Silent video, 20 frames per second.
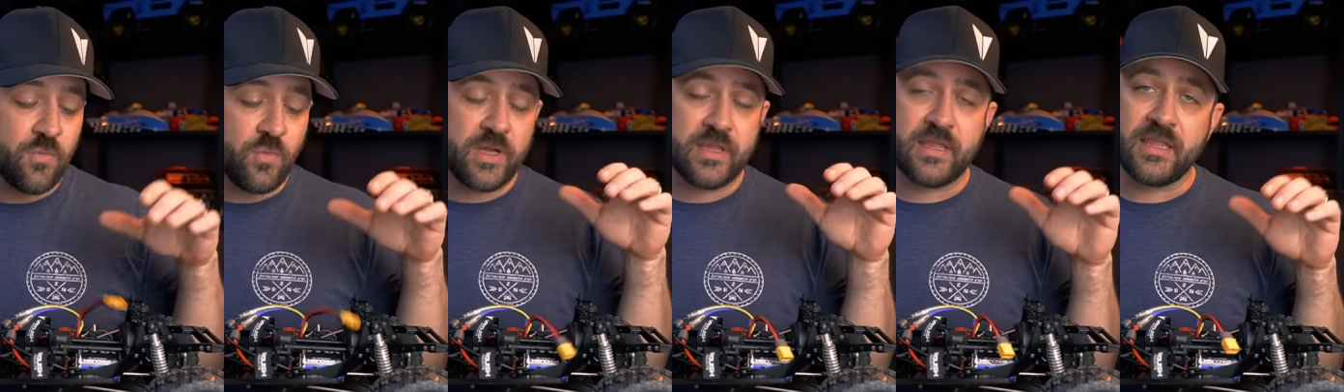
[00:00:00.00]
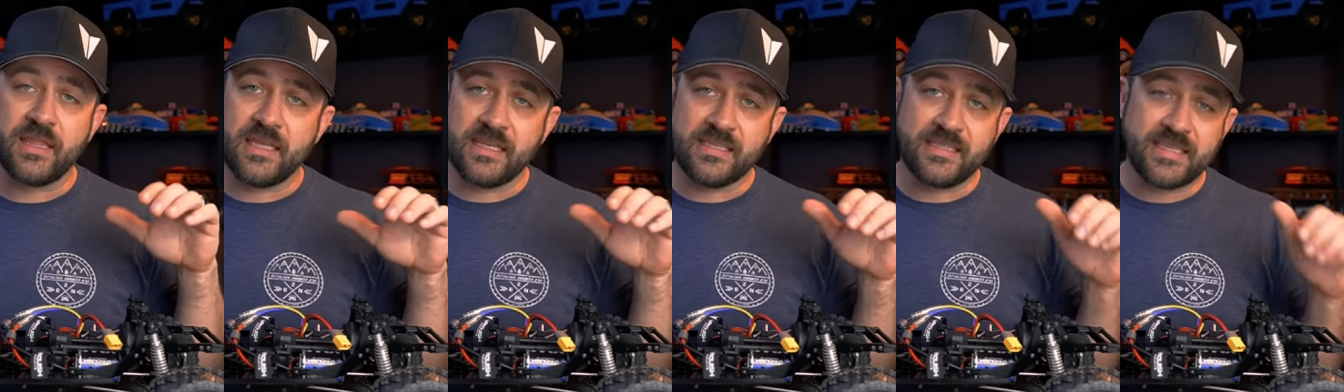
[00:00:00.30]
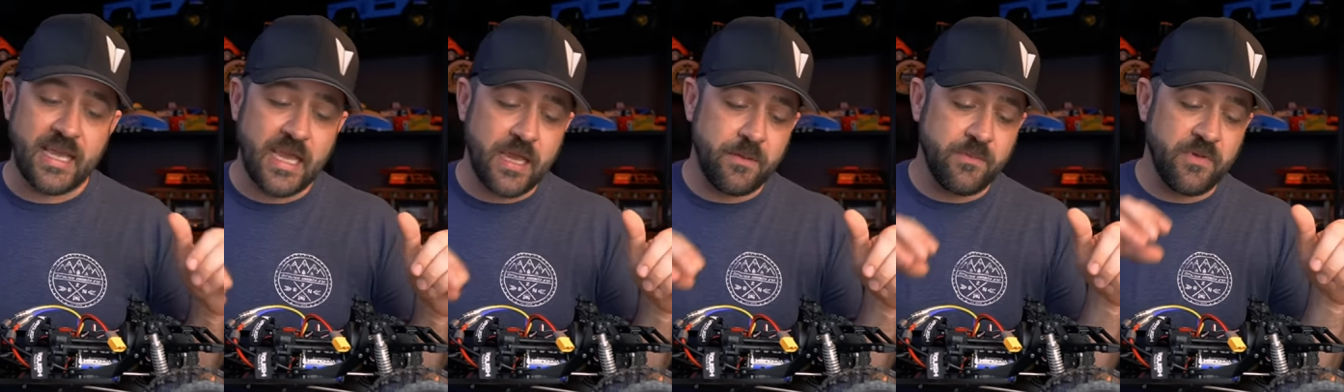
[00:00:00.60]
with the
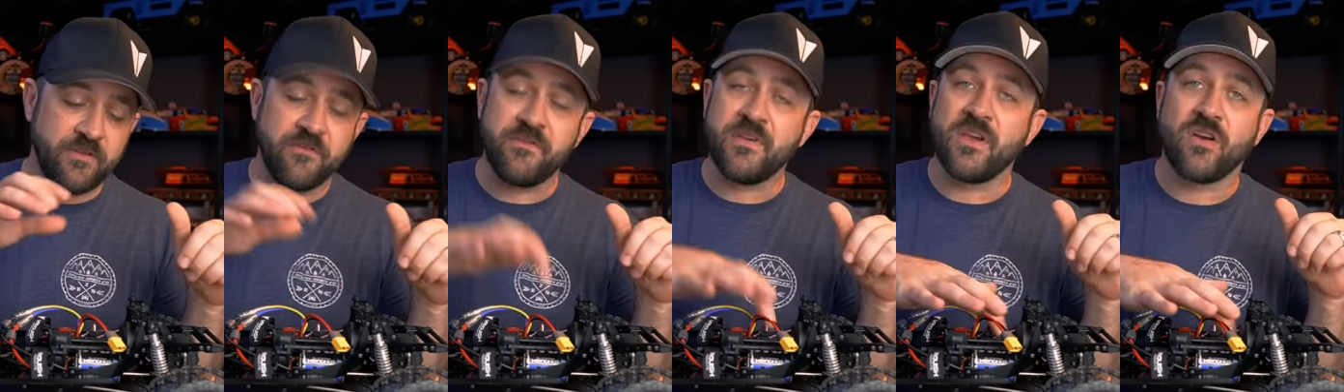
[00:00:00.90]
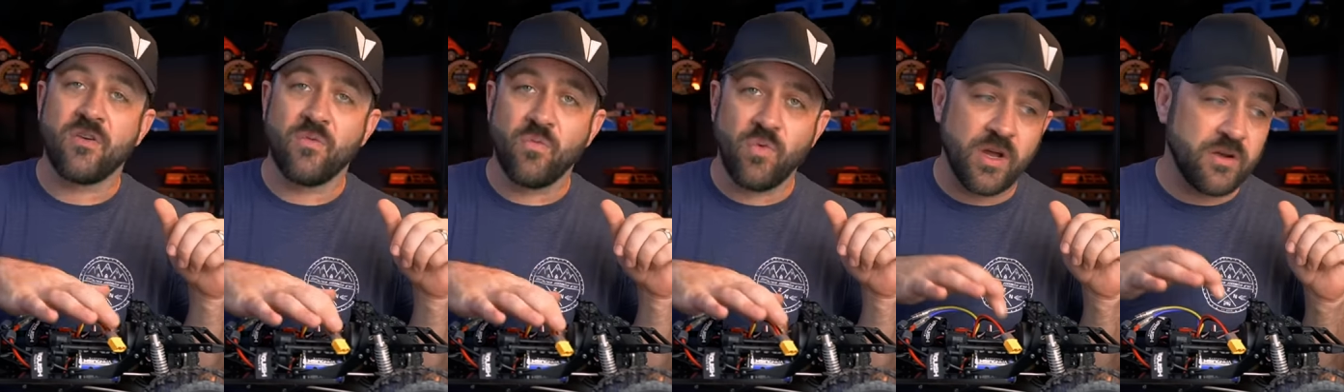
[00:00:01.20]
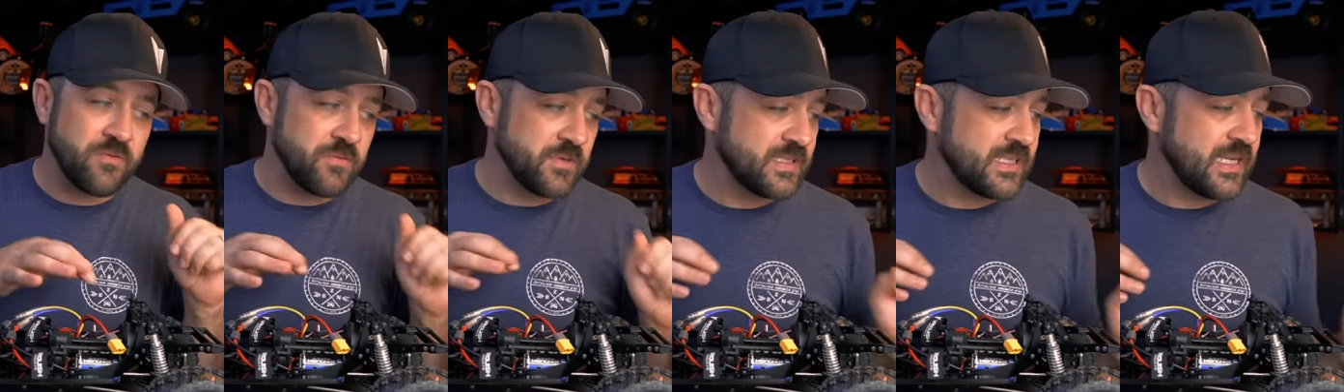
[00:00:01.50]
same
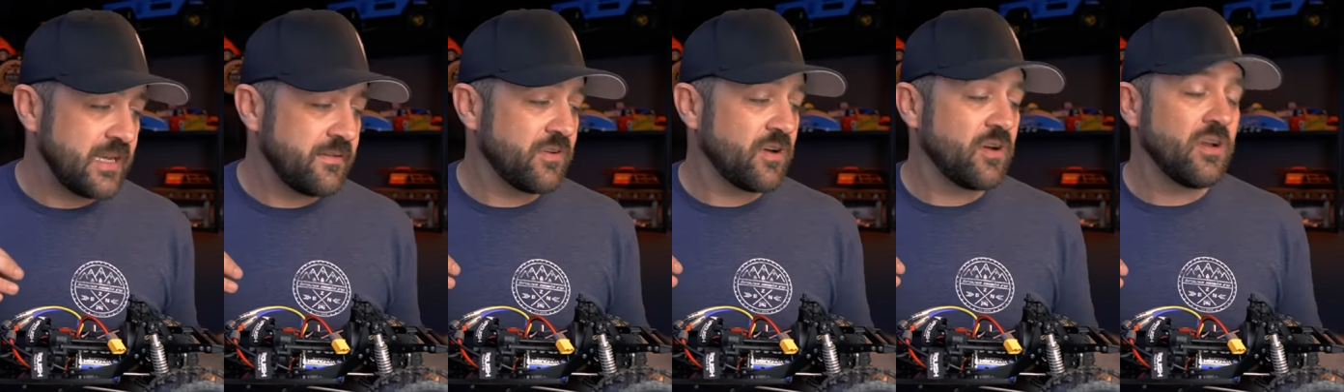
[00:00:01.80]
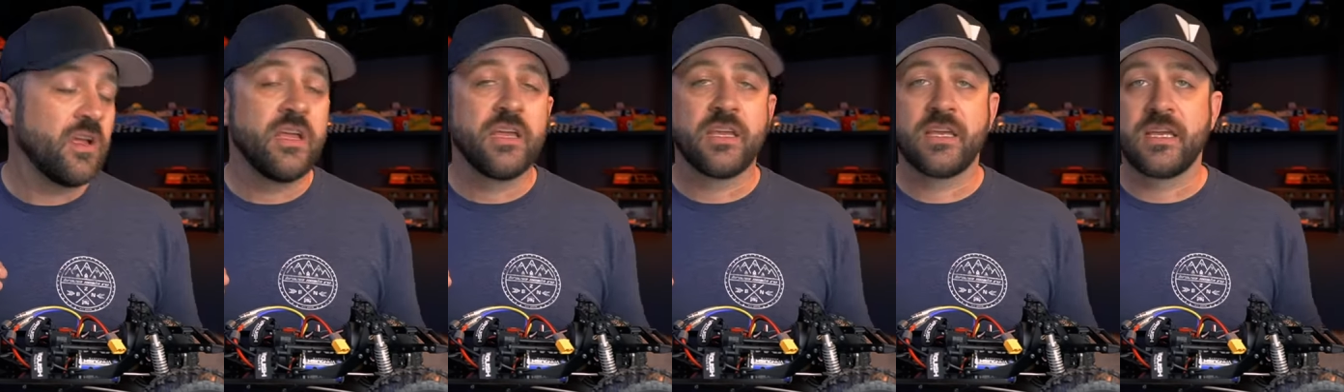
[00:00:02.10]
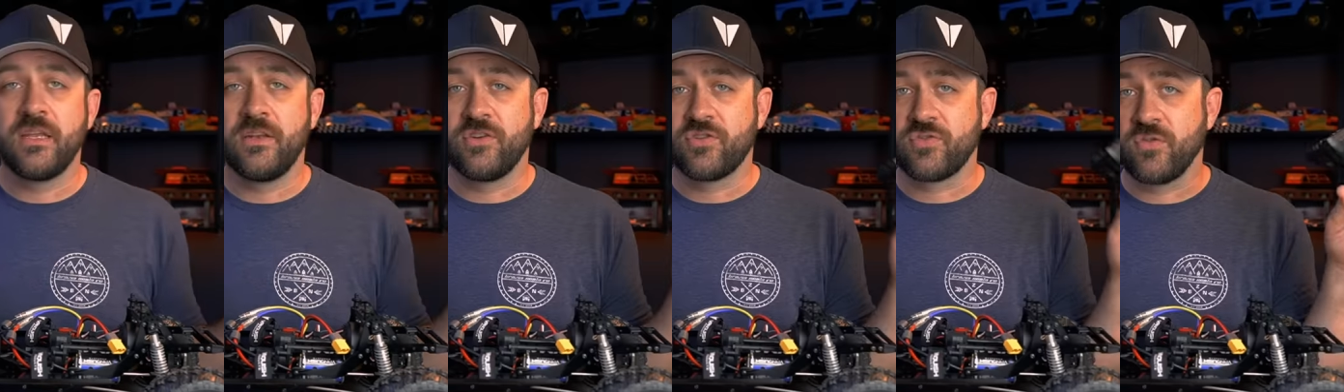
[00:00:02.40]
VR1 receiver
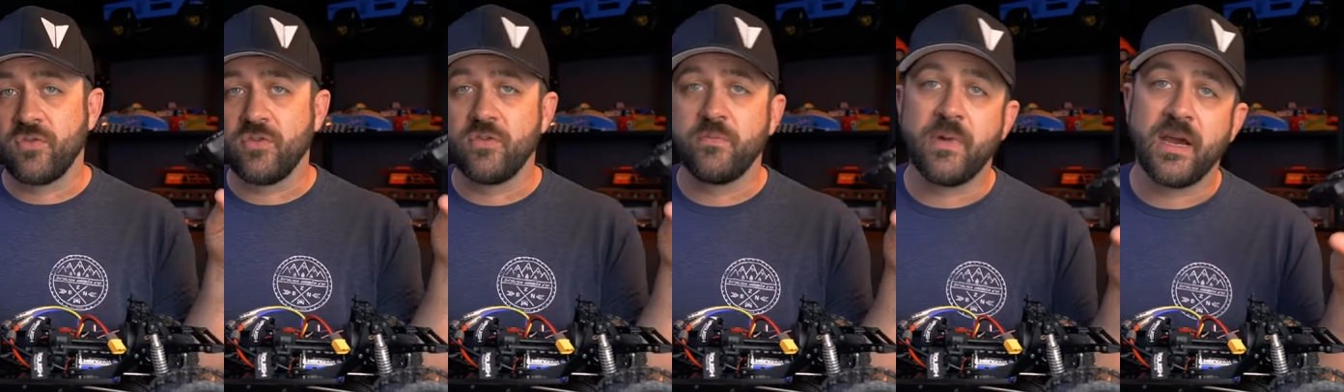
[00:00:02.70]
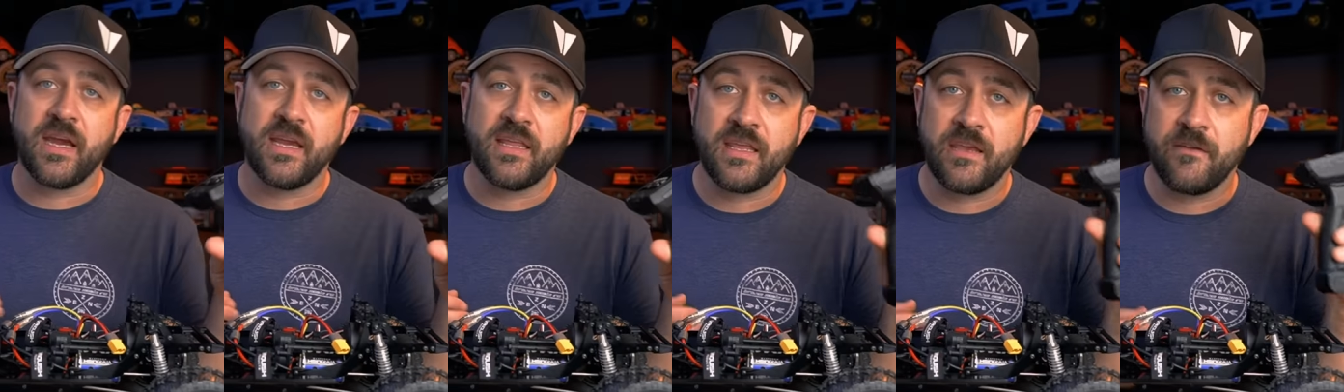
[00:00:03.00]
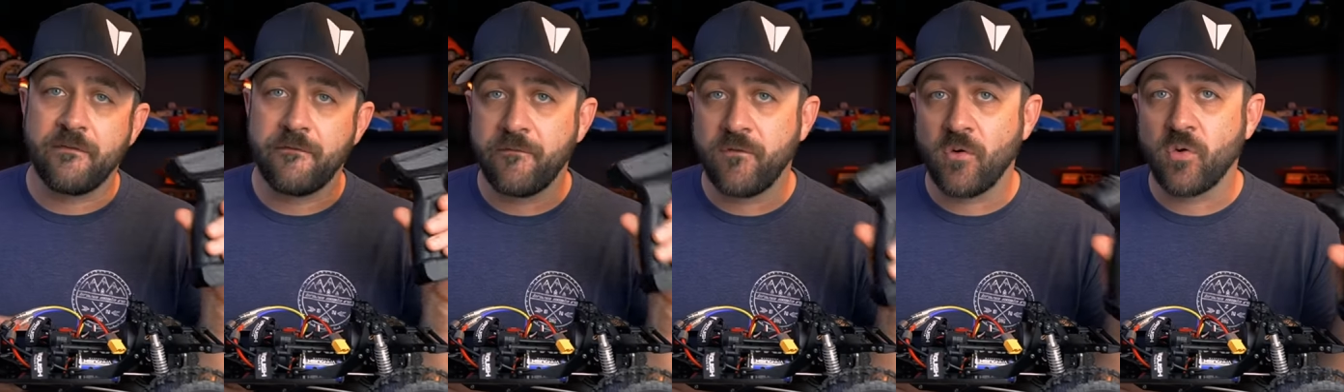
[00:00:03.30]
controlled by the
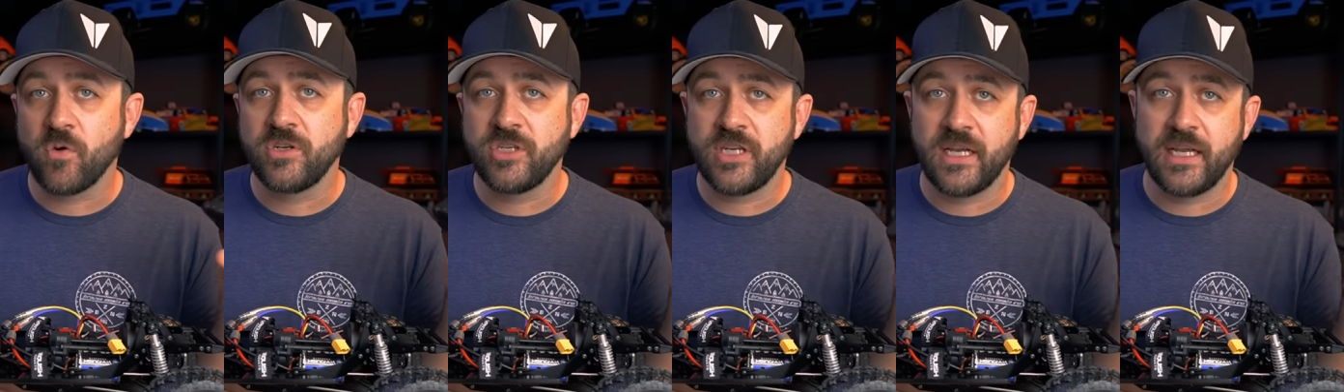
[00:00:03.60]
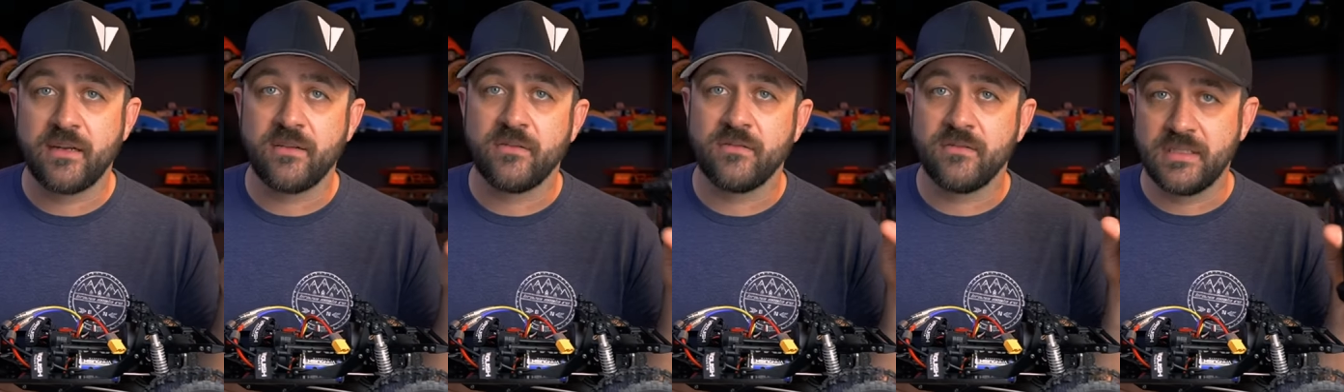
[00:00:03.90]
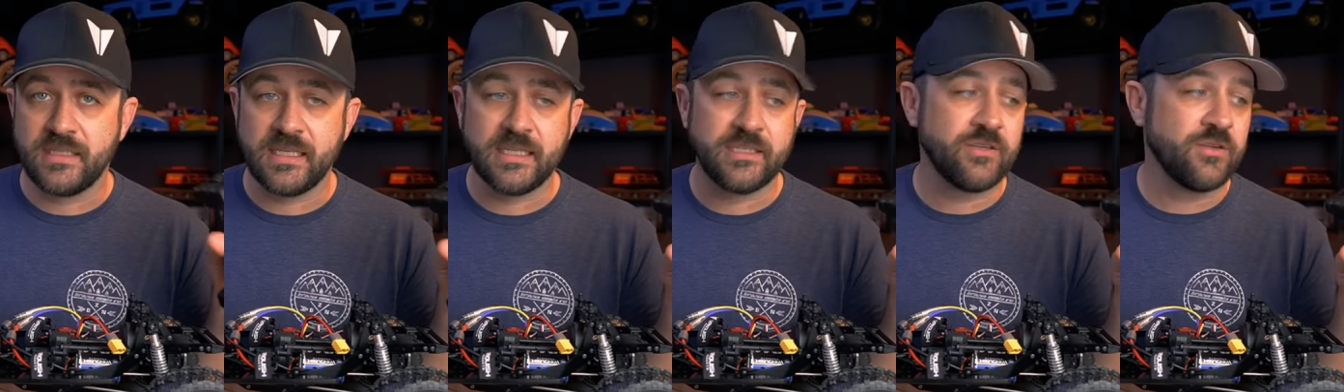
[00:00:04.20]
4-channel
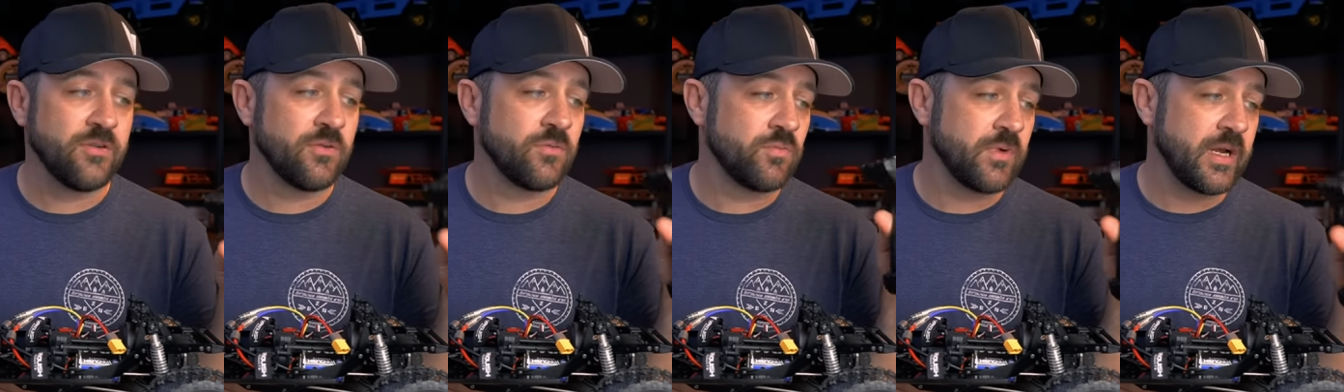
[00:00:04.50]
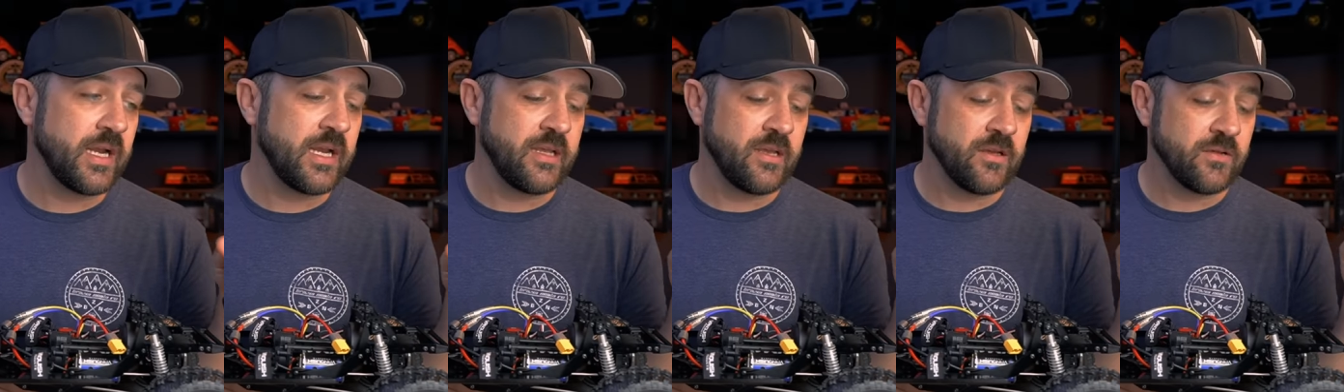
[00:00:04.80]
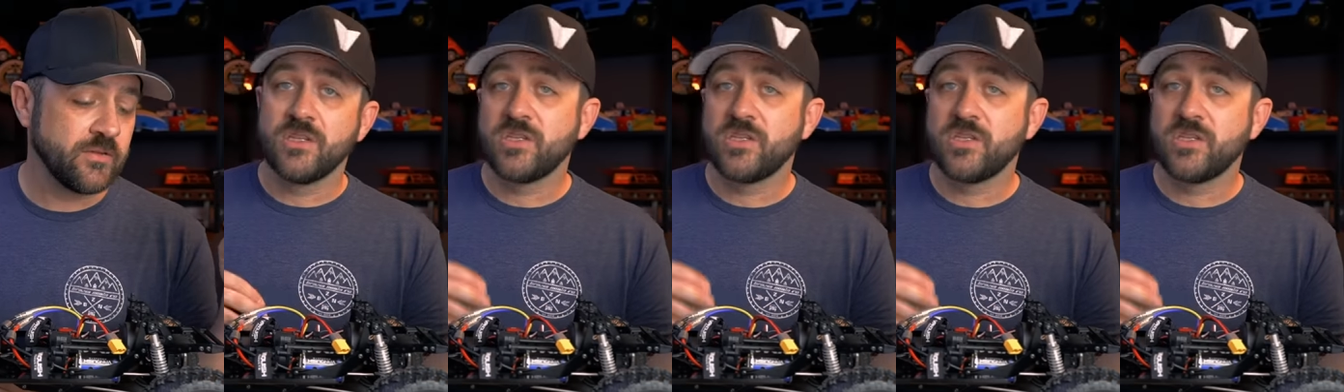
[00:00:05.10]
digital radio.